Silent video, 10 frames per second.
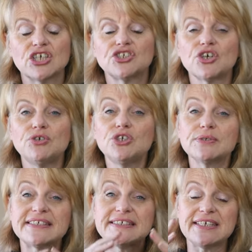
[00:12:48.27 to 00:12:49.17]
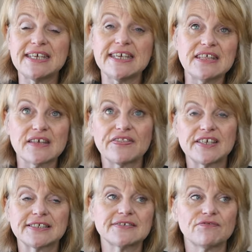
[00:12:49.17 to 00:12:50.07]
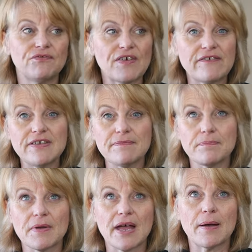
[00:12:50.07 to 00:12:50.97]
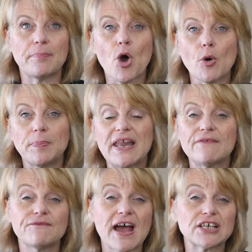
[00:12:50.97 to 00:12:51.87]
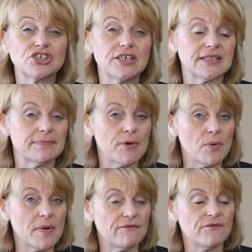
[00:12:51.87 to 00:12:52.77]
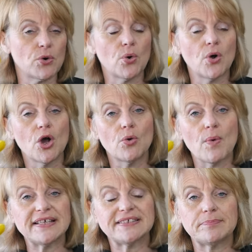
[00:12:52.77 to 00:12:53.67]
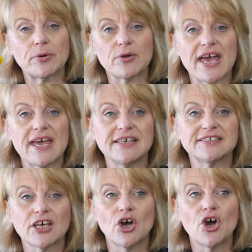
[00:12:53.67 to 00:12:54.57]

So you'll see that this very uh, popular fashion at the moment for wedding bouquets